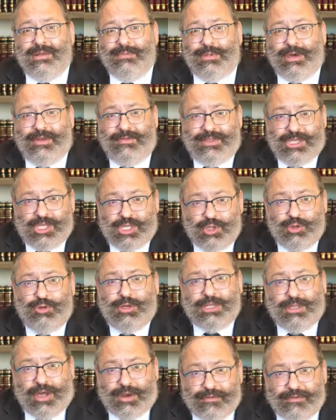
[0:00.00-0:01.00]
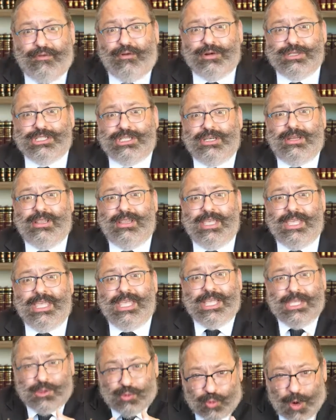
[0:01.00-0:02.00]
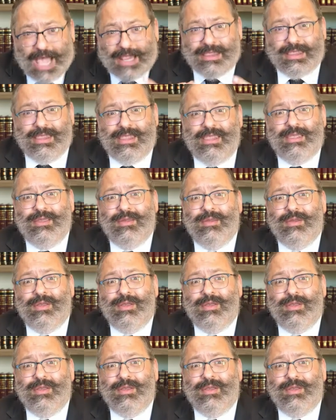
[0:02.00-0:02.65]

but if the student, unfortunately, is rotten,